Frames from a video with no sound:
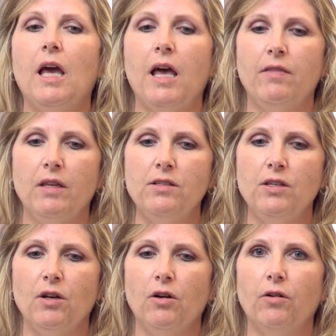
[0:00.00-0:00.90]
And this
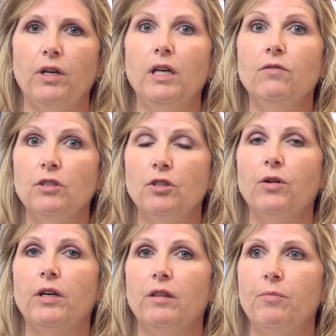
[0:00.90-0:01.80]
year, even
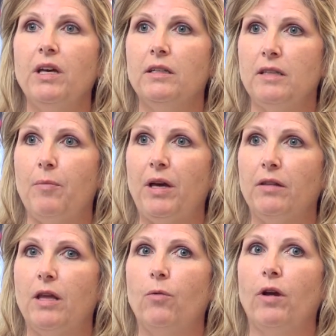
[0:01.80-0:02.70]
during the pandemic,
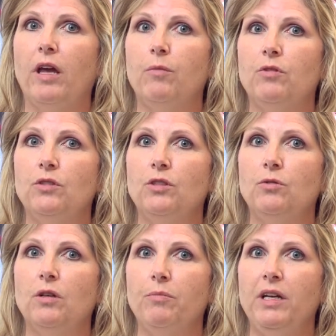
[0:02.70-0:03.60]
they were able to
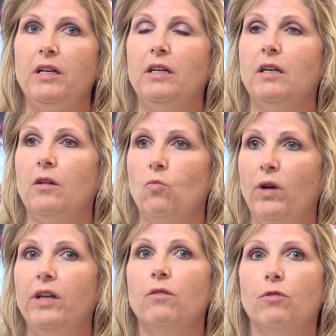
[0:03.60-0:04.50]
compete in and
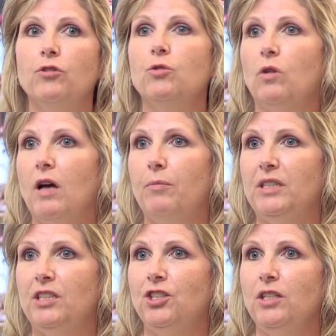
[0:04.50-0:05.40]
win a virtual
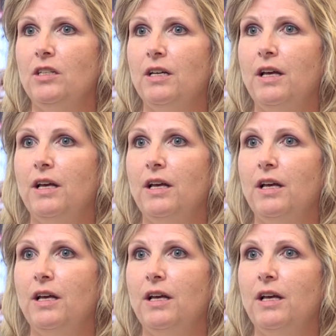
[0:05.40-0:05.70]
competition.